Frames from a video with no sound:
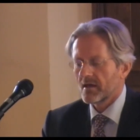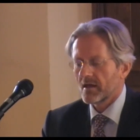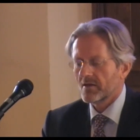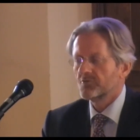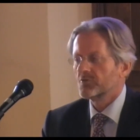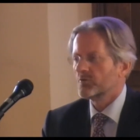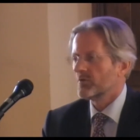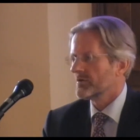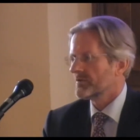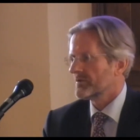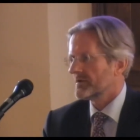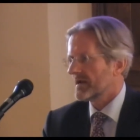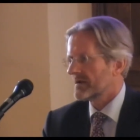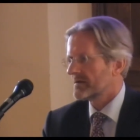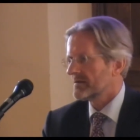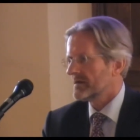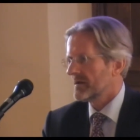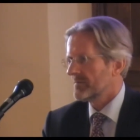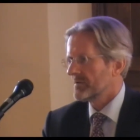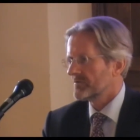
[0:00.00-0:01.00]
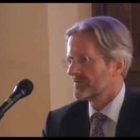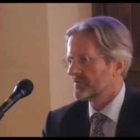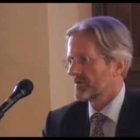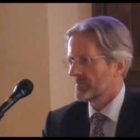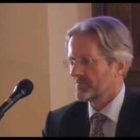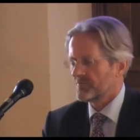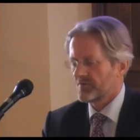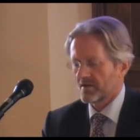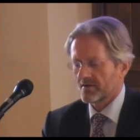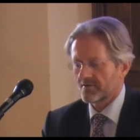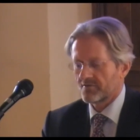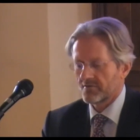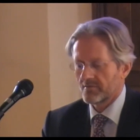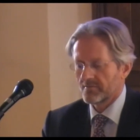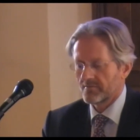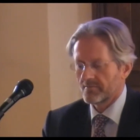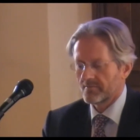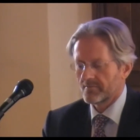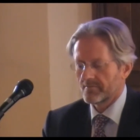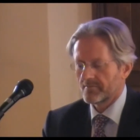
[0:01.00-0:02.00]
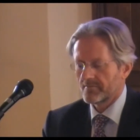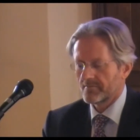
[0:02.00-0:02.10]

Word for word: and to other academic subjects.